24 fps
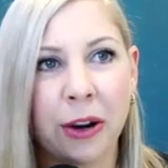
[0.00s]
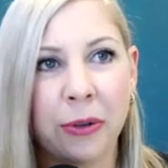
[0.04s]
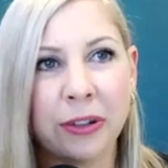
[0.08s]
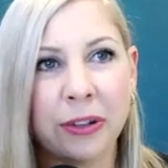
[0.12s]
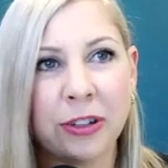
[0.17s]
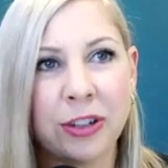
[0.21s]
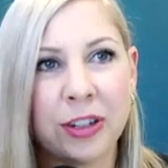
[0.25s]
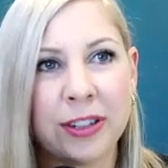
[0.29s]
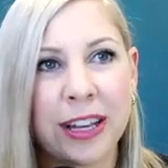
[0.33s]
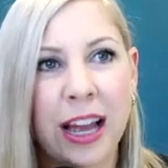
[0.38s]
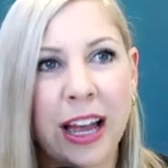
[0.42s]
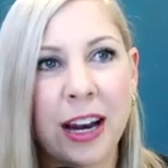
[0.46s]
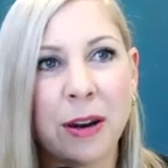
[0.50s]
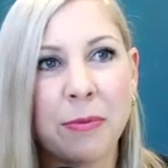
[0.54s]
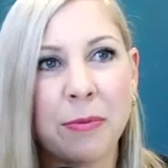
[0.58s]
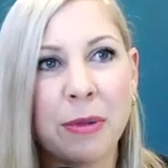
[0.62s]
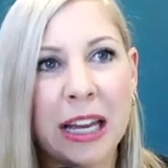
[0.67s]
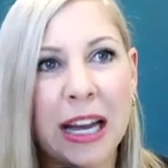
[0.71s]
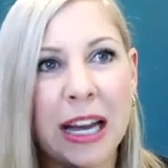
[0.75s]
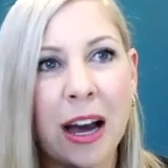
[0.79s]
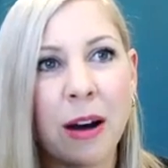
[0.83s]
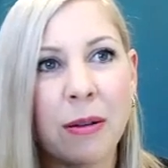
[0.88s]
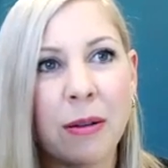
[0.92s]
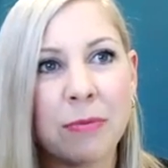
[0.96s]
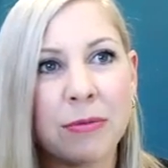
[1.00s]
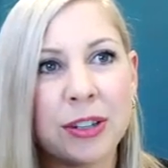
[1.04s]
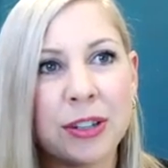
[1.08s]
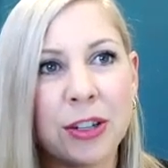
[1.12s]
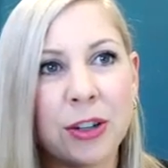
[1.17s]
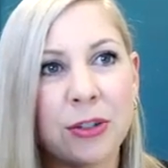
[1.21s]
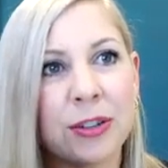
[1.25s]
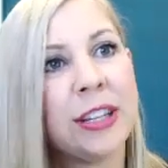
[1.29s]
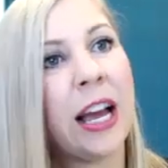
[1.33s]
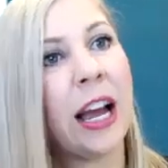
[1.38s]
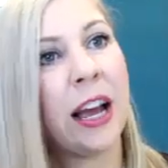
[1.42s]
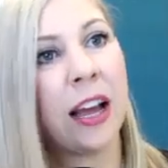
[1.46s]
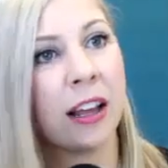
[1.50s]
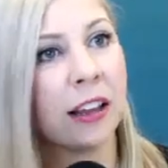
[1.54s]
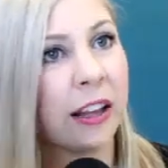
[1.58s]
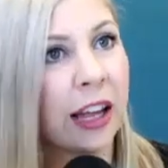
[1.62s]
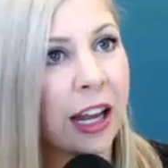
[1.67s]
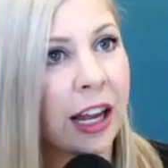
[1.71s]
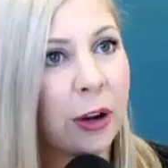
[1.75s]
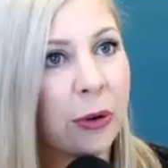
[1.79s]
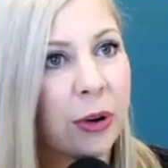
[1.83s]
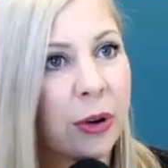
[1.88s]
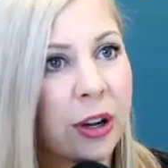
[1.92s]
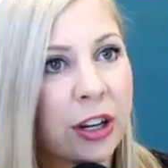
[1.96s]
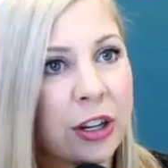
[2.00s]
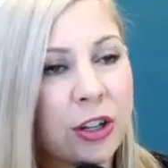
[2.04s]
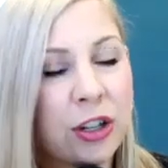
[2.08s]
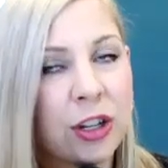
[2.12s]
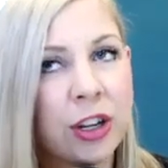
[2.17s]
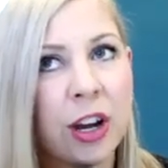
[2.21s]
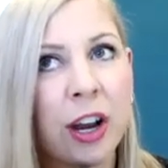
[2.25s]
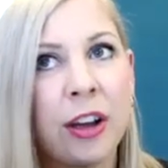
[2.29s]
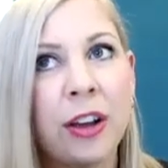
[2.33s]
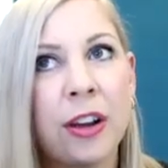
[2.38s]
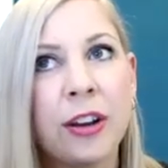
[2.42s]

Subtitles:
just kind of becomes your second language.